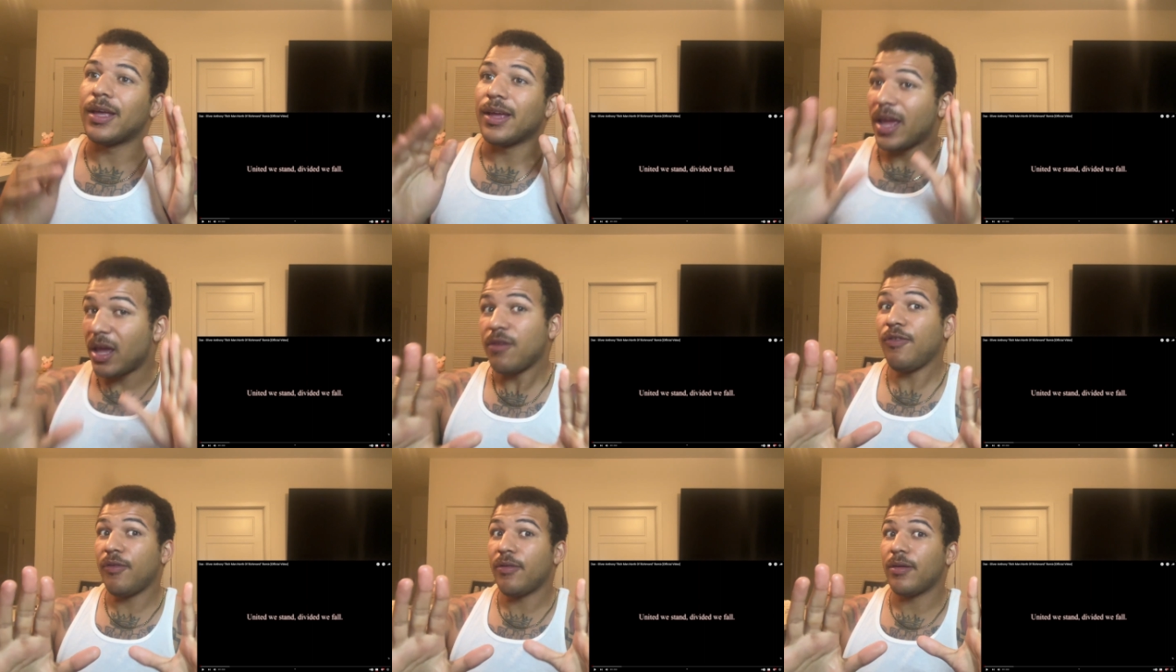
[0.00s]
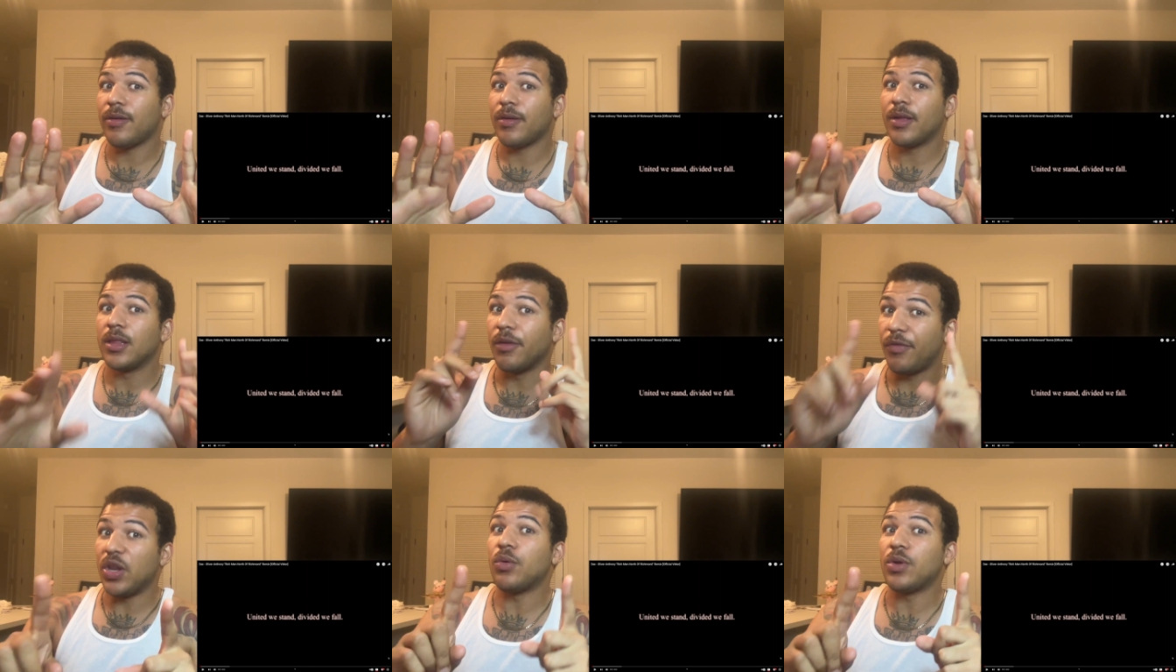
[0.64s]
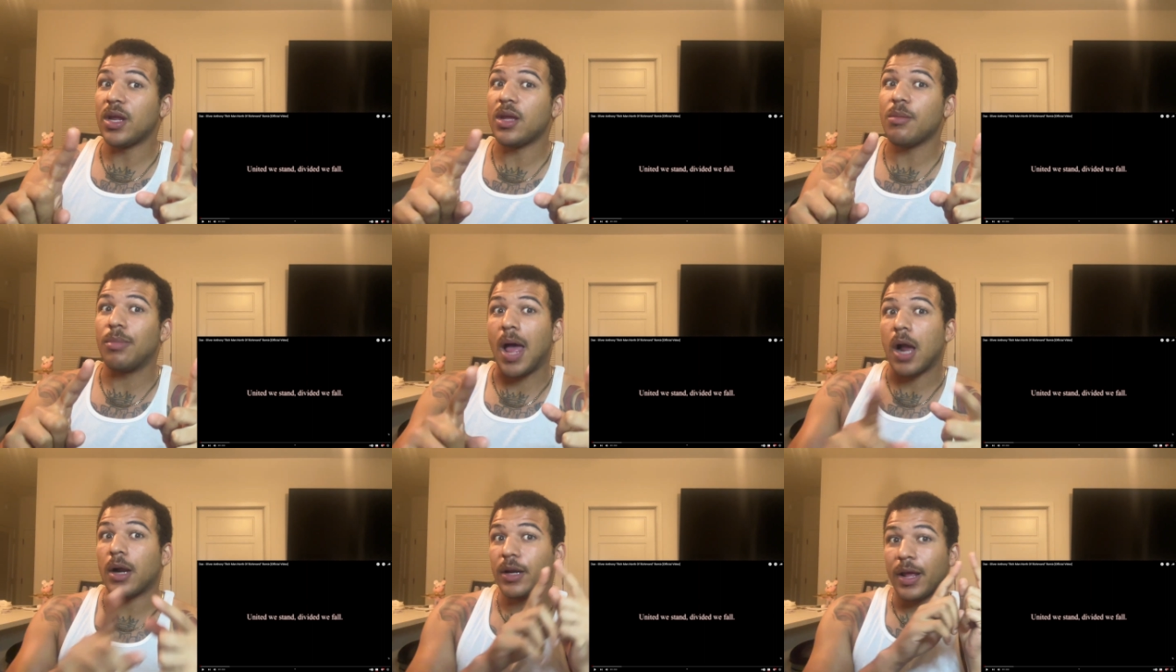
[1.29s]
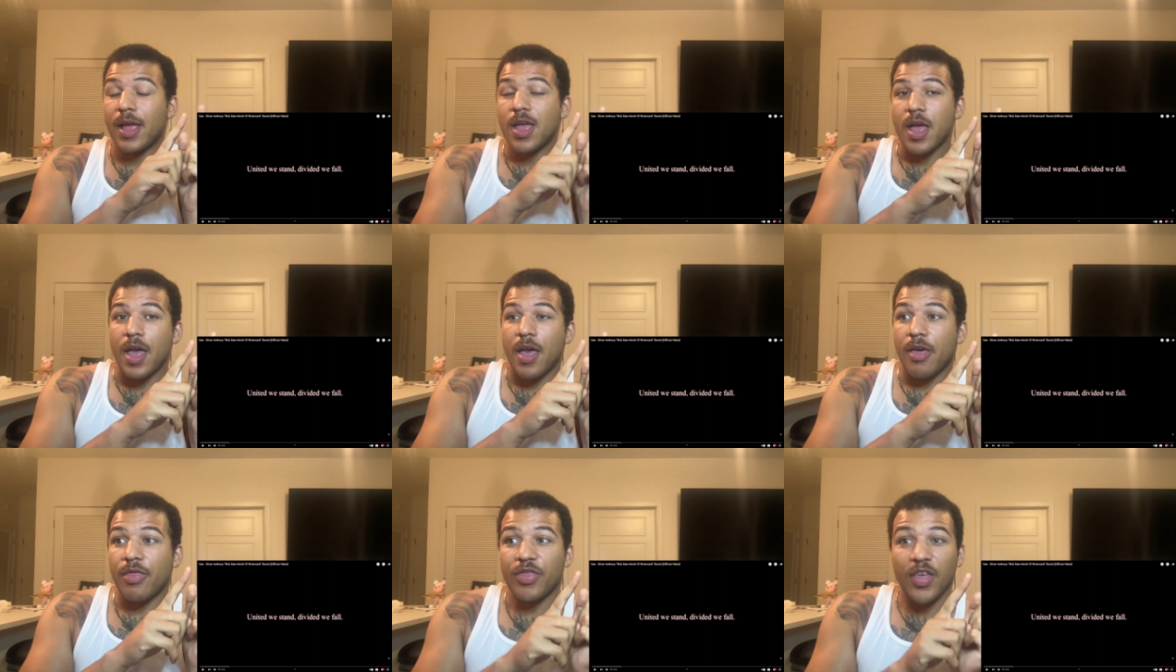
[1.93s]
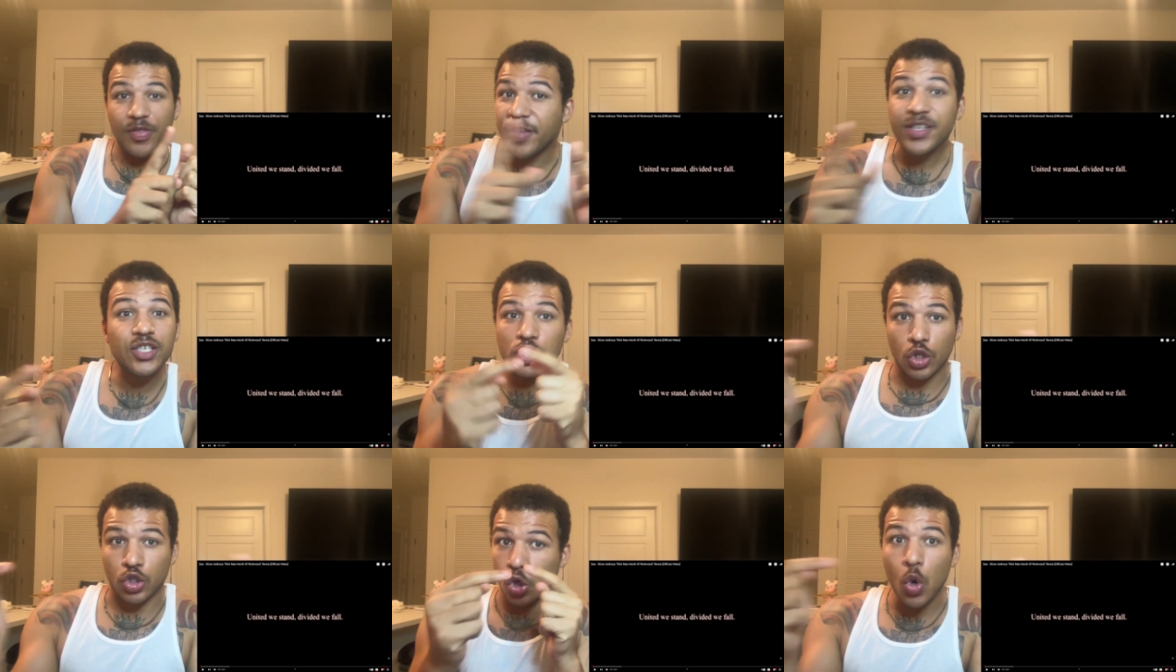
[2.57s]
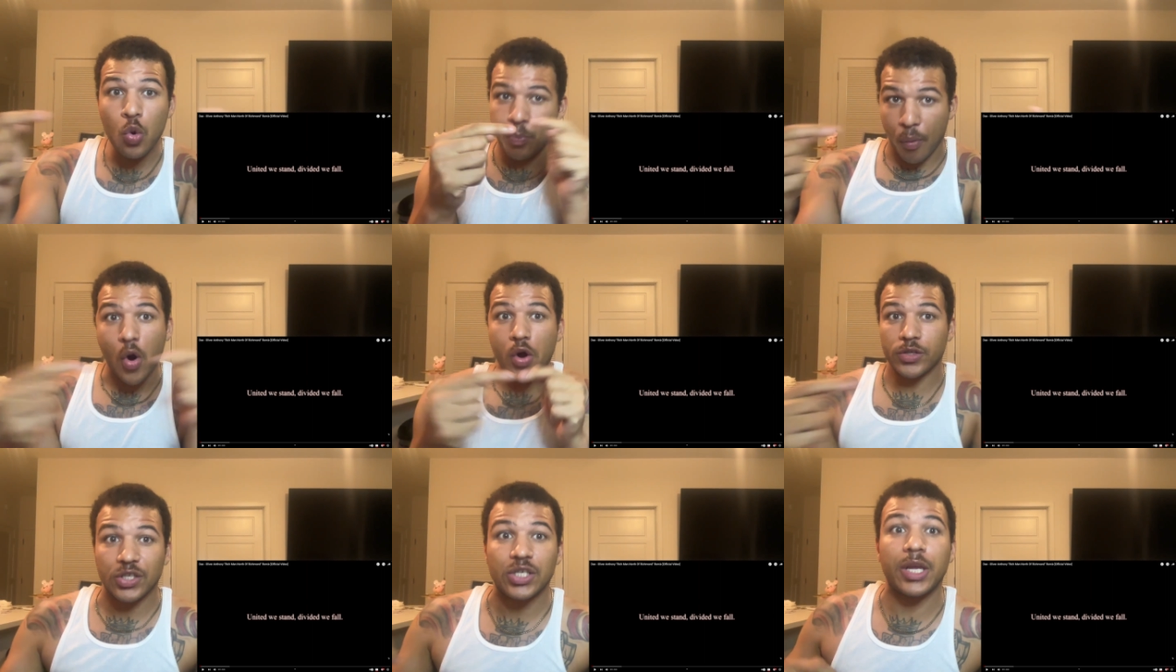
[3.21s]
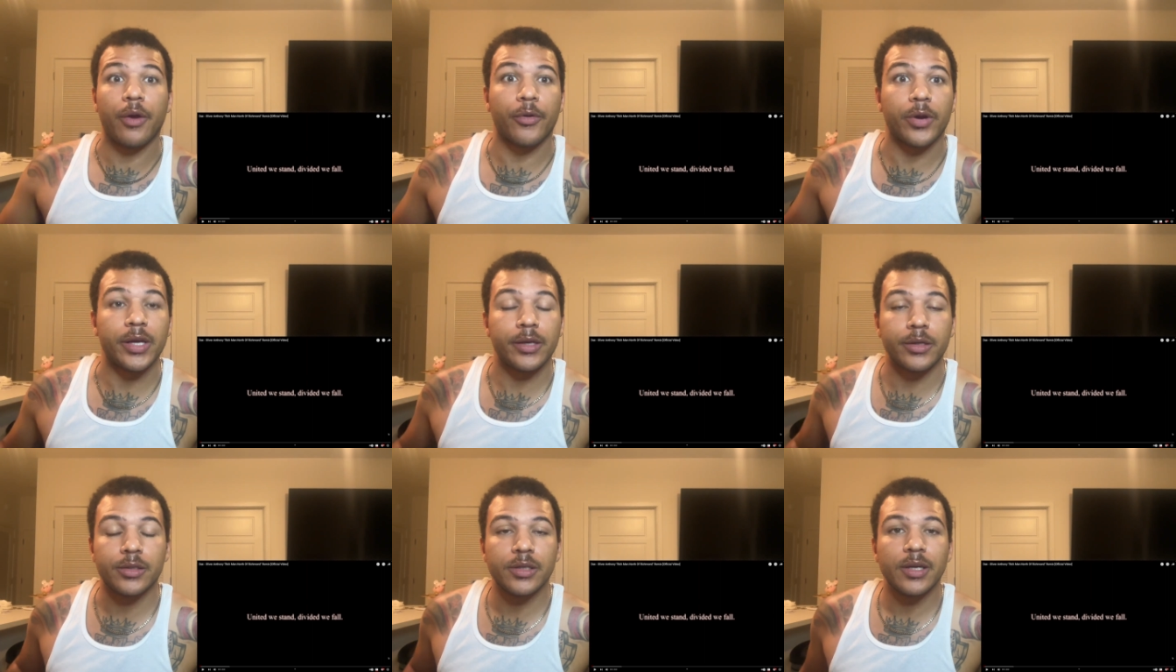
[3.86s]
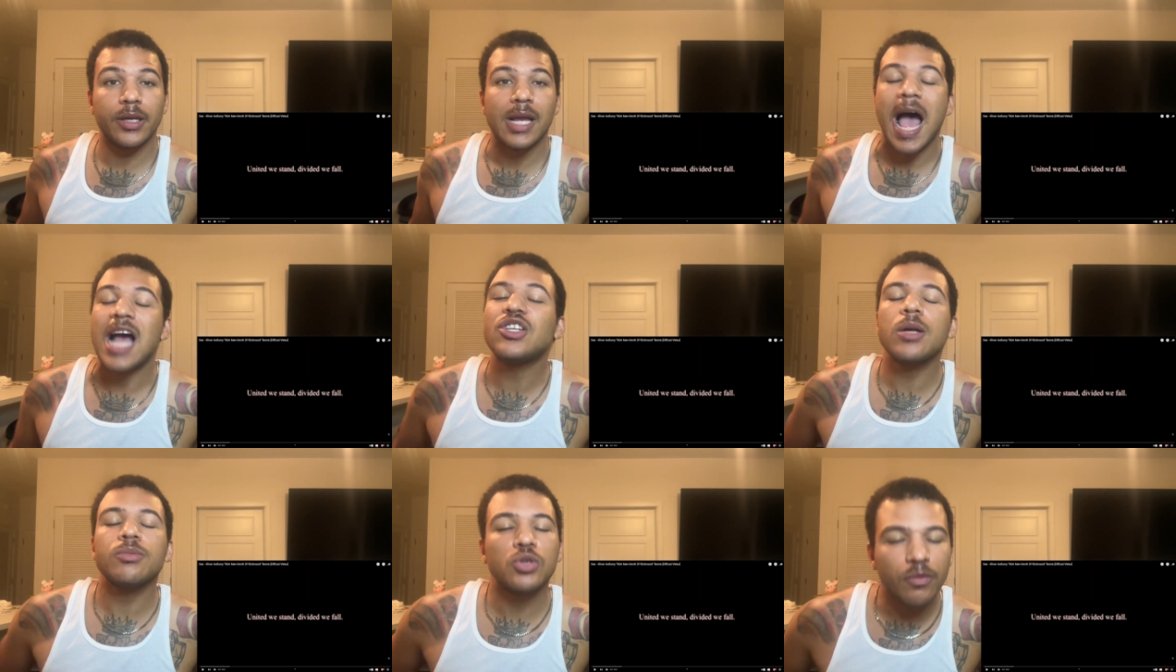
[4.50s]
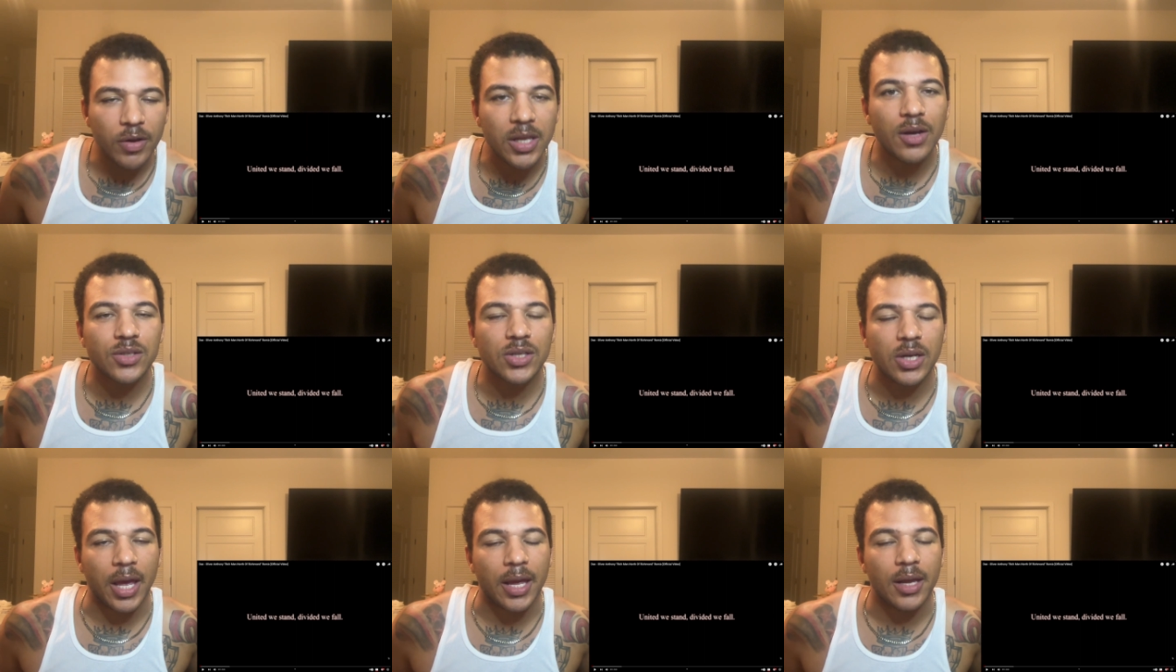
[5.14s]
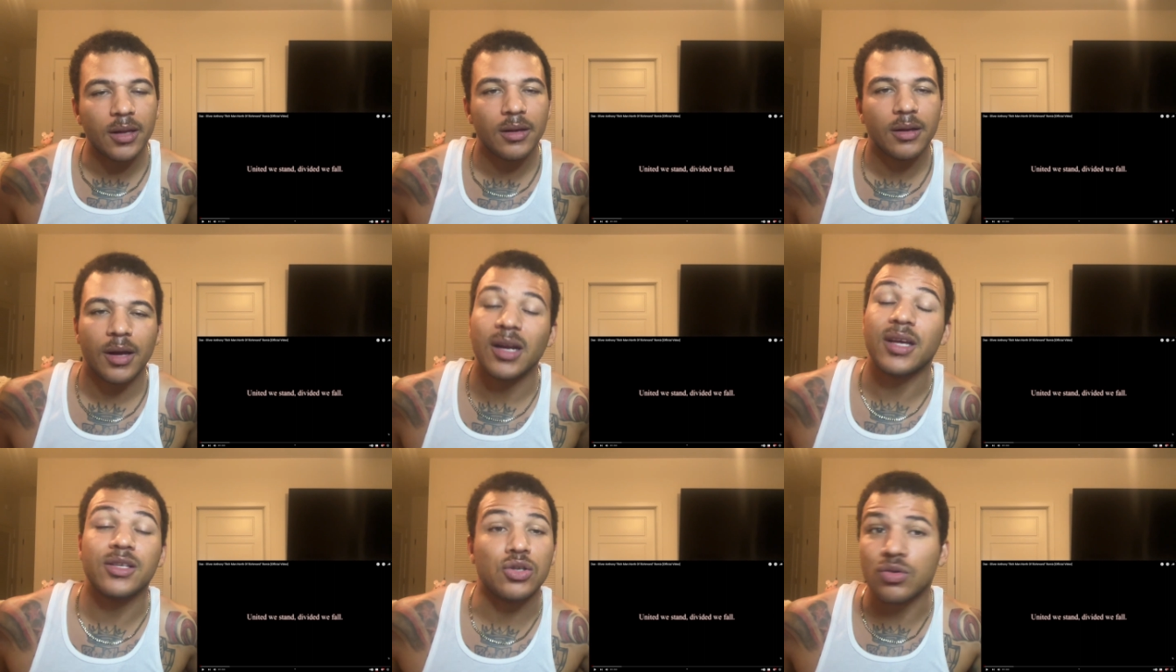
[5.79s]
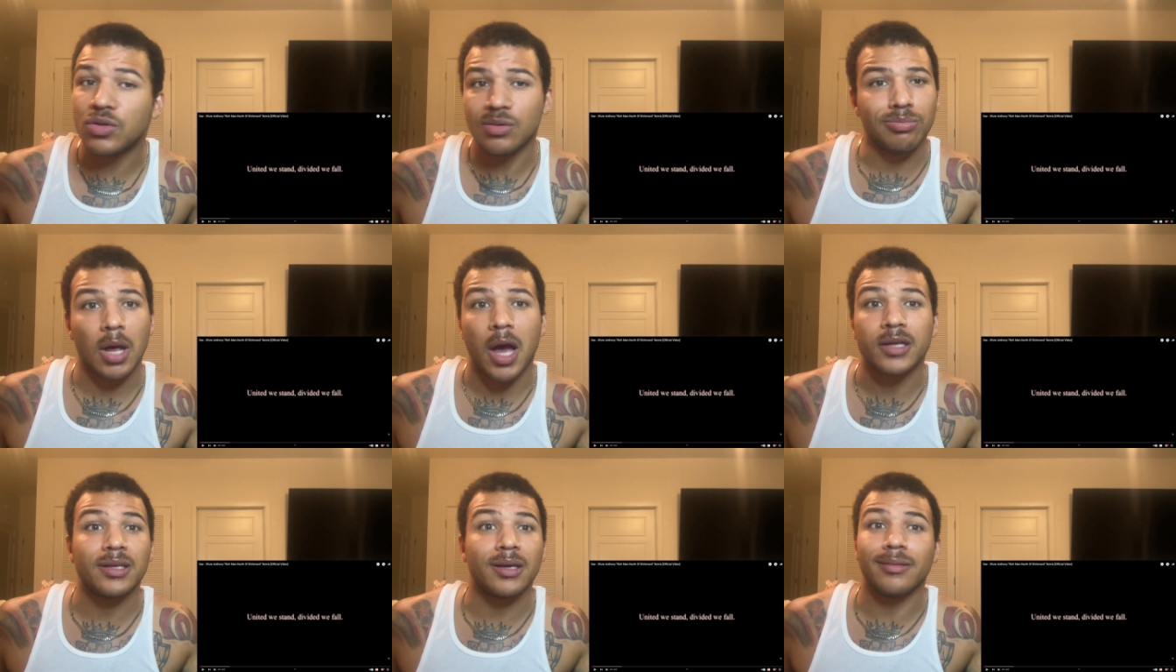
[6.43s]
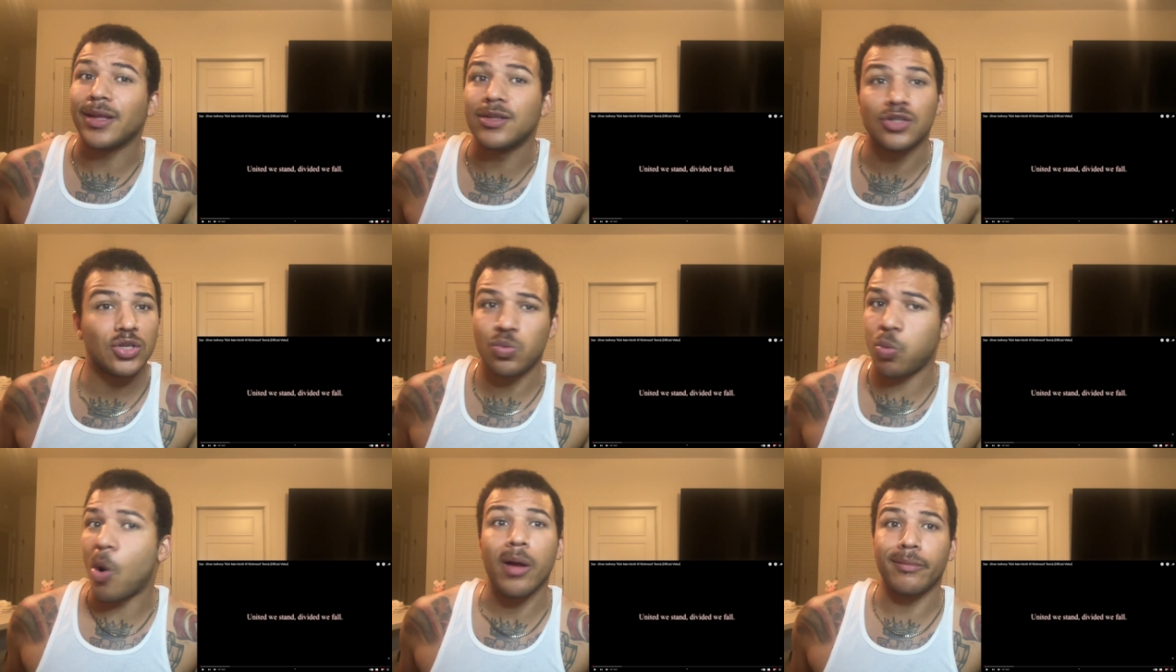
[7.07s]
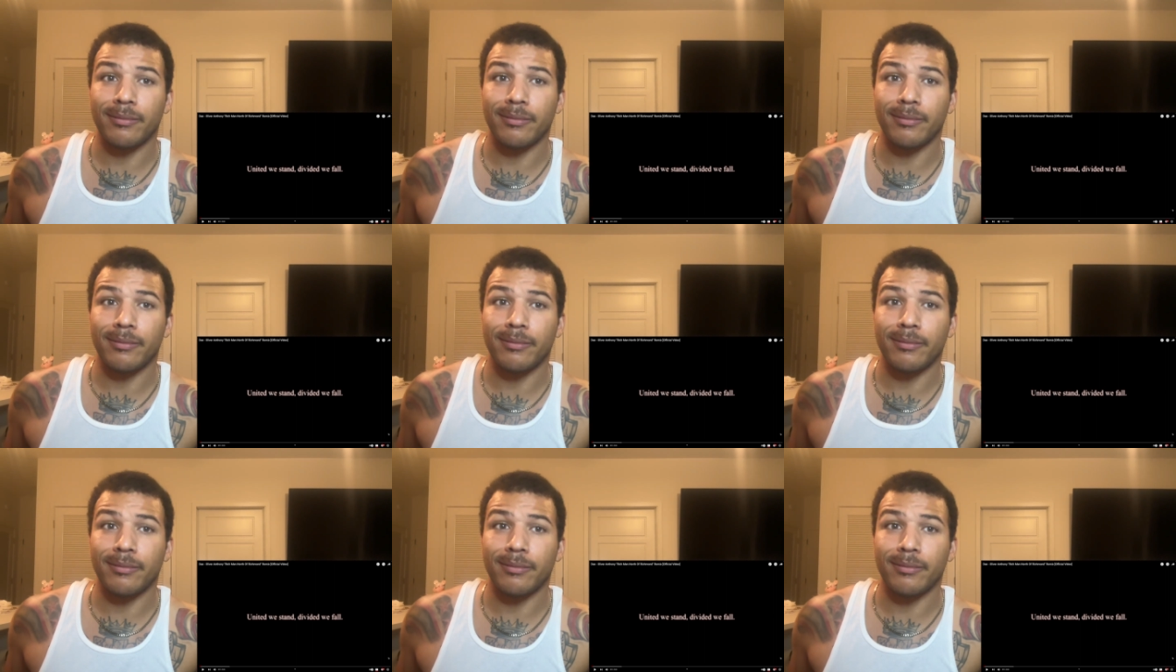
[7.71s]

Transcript: If the video didn't get blocked, then this is a two-part series. I drop 2 videos a day, unless YouTube blocks it, then just 1.